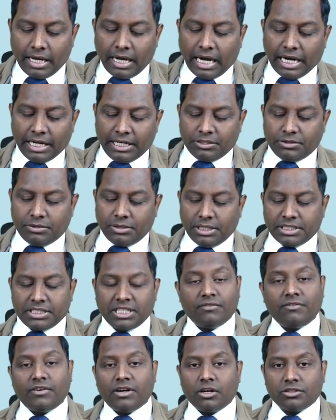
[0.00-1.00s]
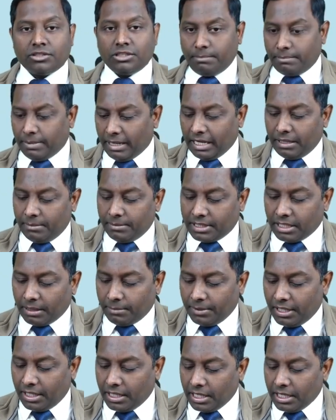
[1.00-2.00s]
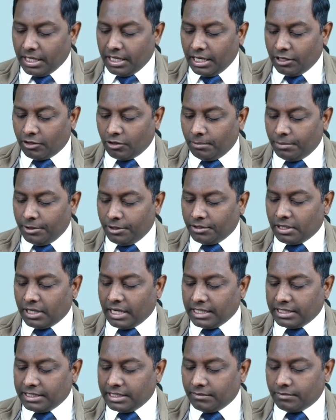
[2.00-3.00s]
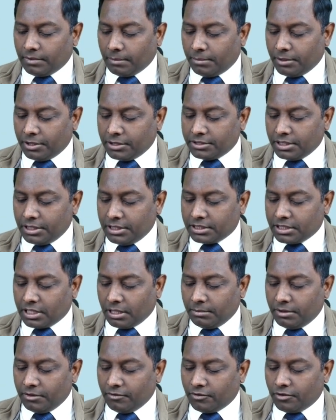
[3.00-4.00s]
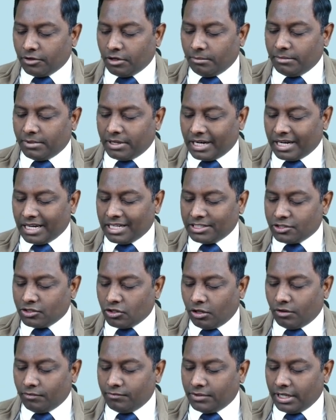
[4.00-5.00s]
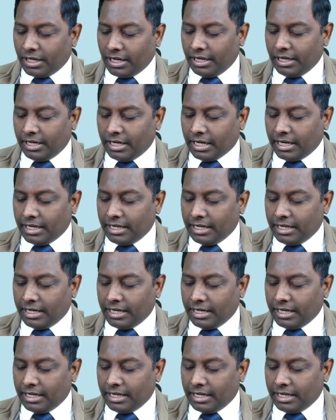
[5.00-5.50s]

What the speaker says: Artesunate sulfadoxin pyrimethamine, it will be utilized if the person is coming from rest of the India.